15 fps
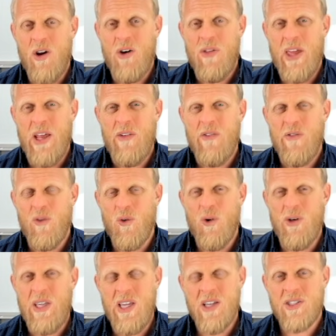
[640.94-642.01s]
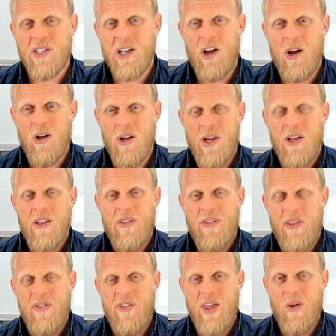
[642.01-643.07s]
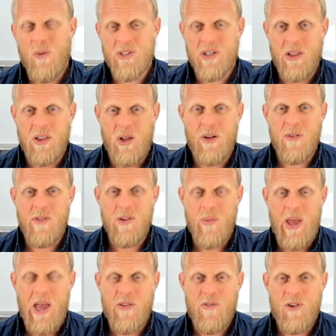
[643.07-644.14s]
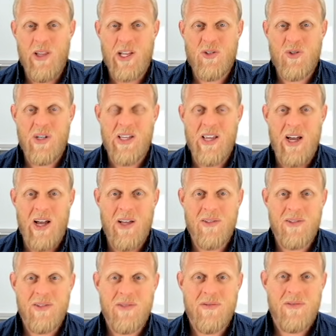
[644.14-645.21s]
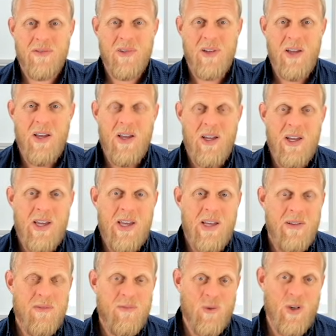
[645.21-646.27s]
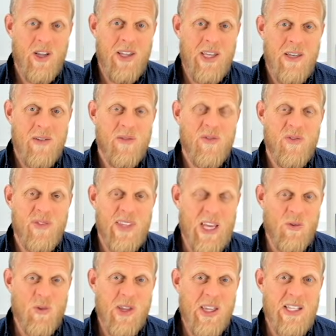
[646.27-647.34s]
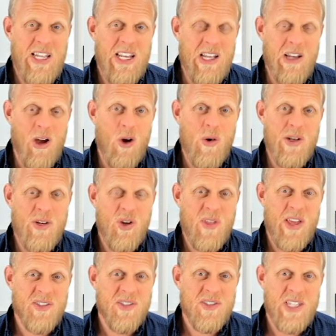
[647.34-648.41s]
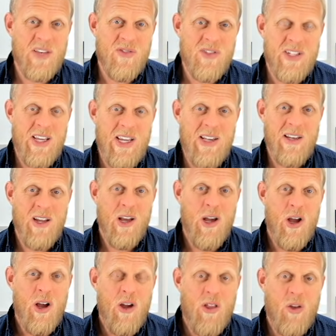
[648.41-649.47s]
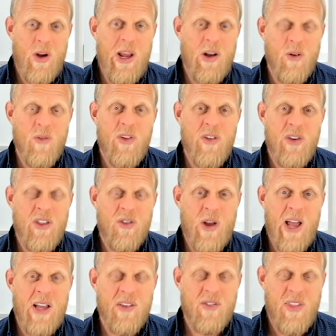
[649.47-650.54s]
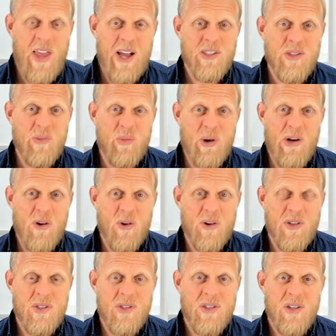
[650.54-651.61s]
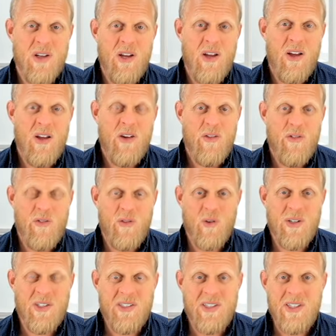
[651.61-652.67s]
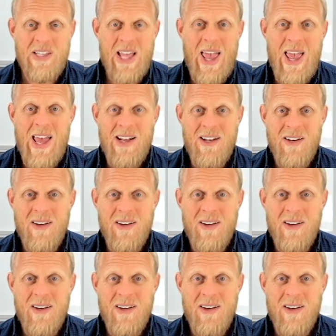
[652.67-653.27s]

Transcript: then, four years ago, that there was a lot of demand for electric cars? Really? They really didn't know in 2017? 353,000 pre orders for a sedan?